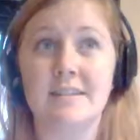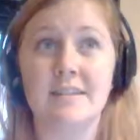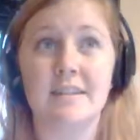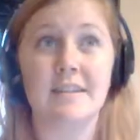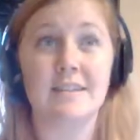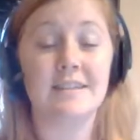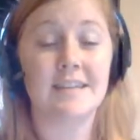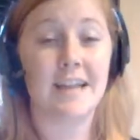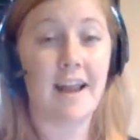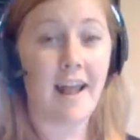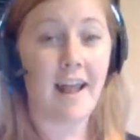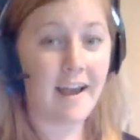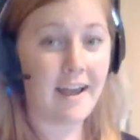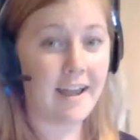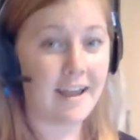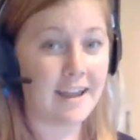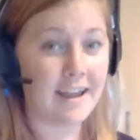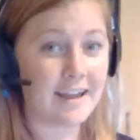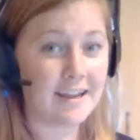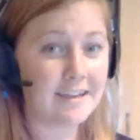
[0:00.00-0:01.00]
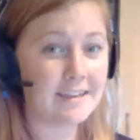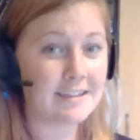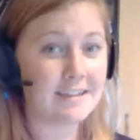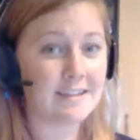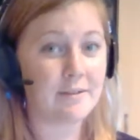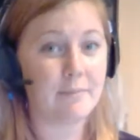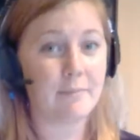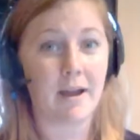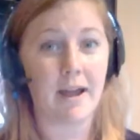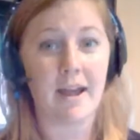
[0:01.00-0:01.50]
Tonight,
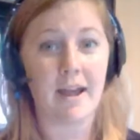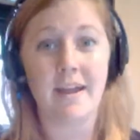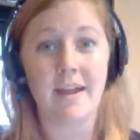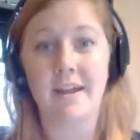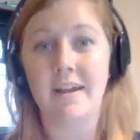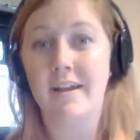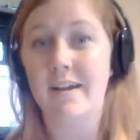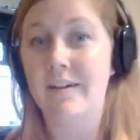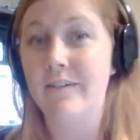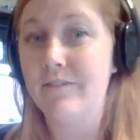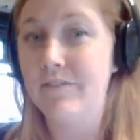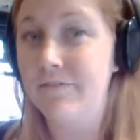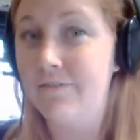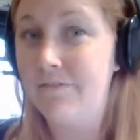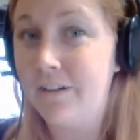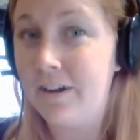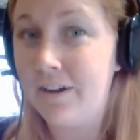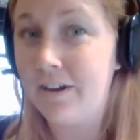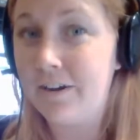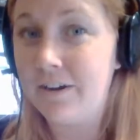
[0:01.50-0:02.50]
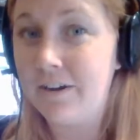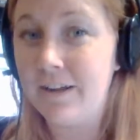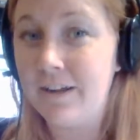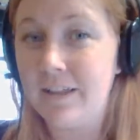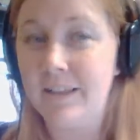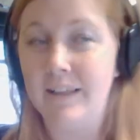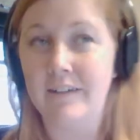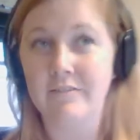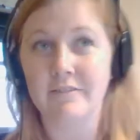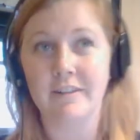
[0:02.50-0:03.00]
my very
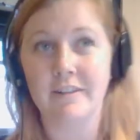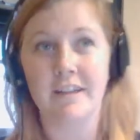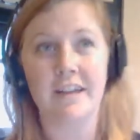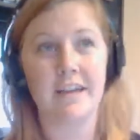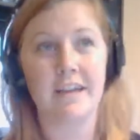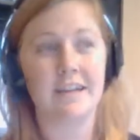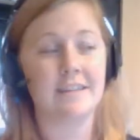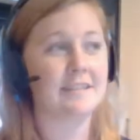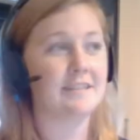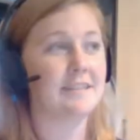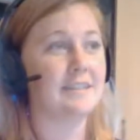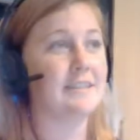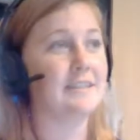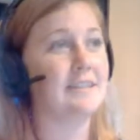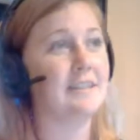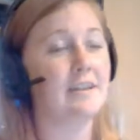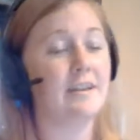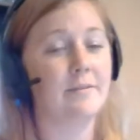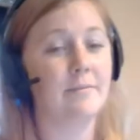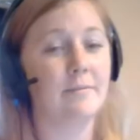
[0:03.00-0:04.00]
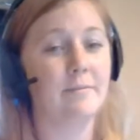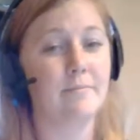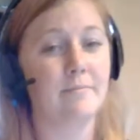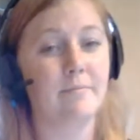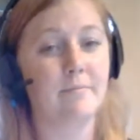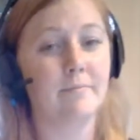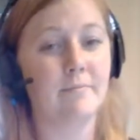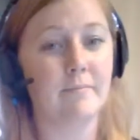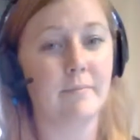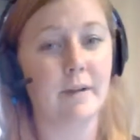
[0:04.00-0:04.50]
lovely assistant,
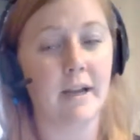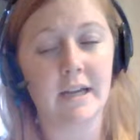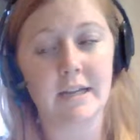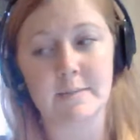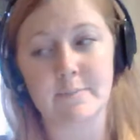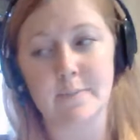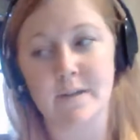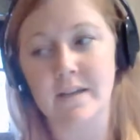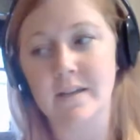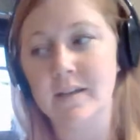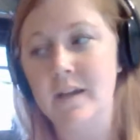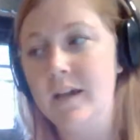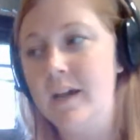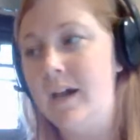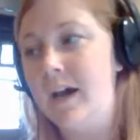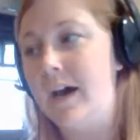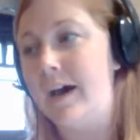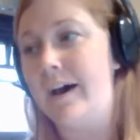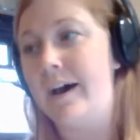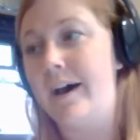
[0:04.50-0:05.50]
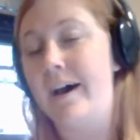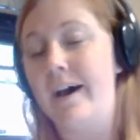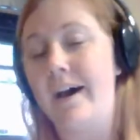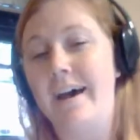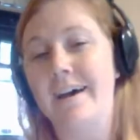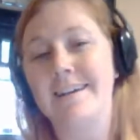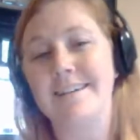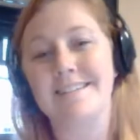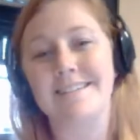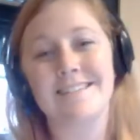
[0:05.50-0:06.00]
my husband,
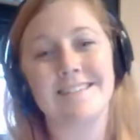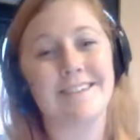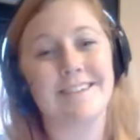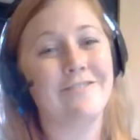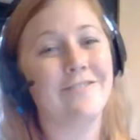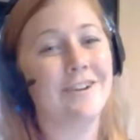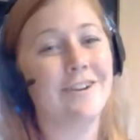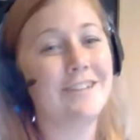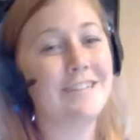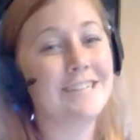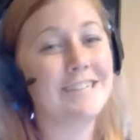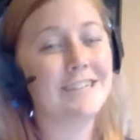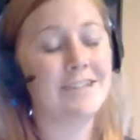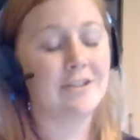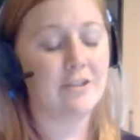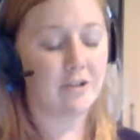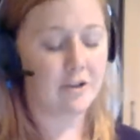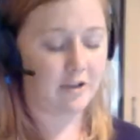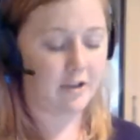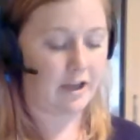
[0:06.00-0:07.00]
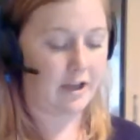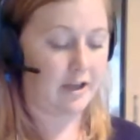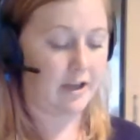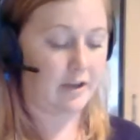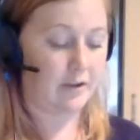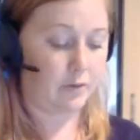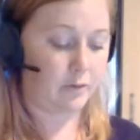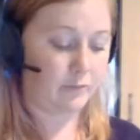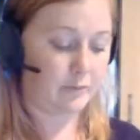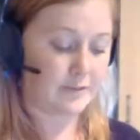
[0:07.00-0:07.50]
has volunteered
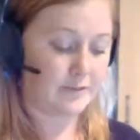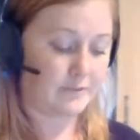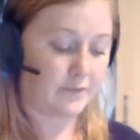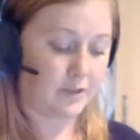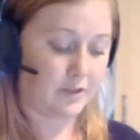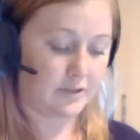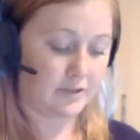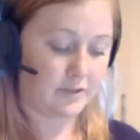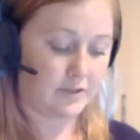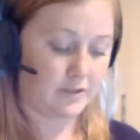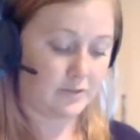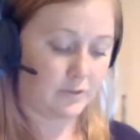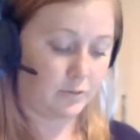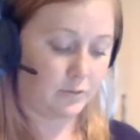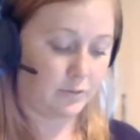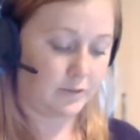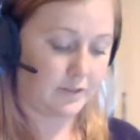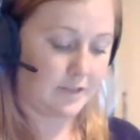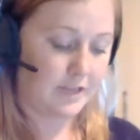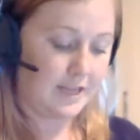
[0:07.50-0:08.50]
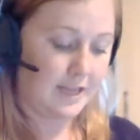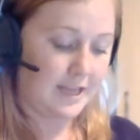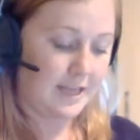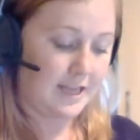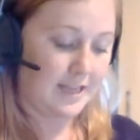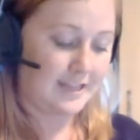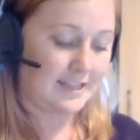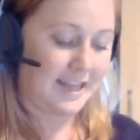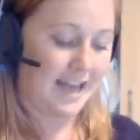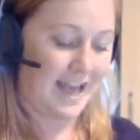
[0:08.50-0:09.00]
or was voluntold
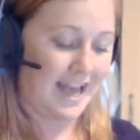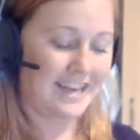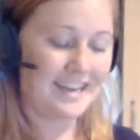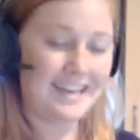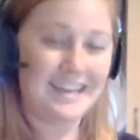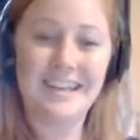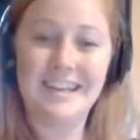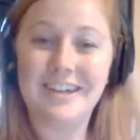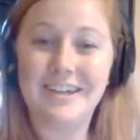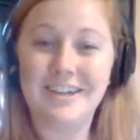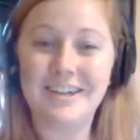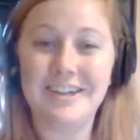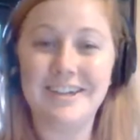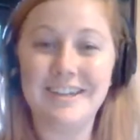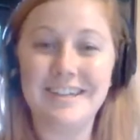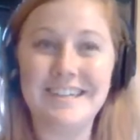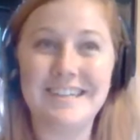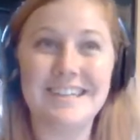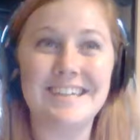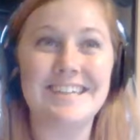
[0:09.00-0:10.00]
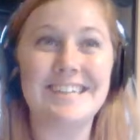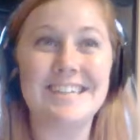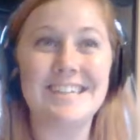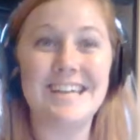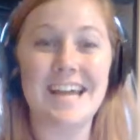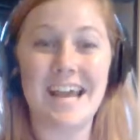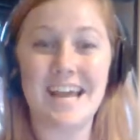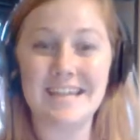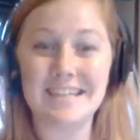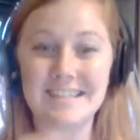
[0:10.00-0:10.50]
that he could
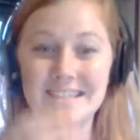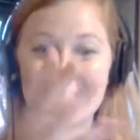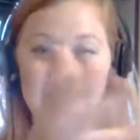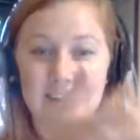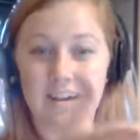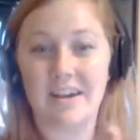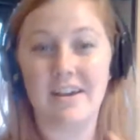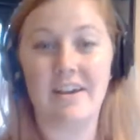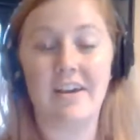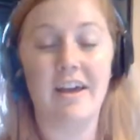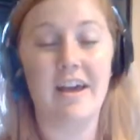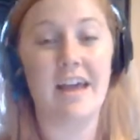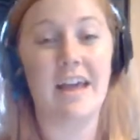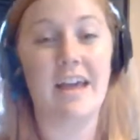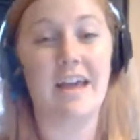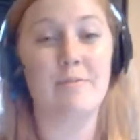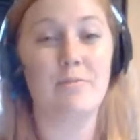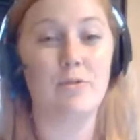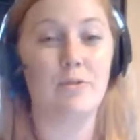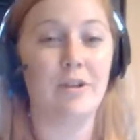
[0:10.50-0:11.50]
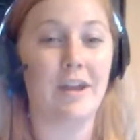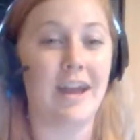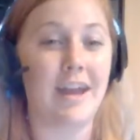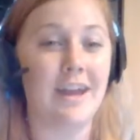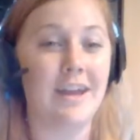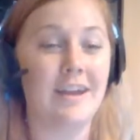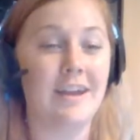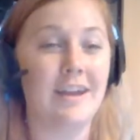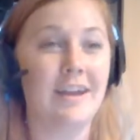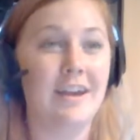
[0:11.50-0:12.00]
taste a mooncake.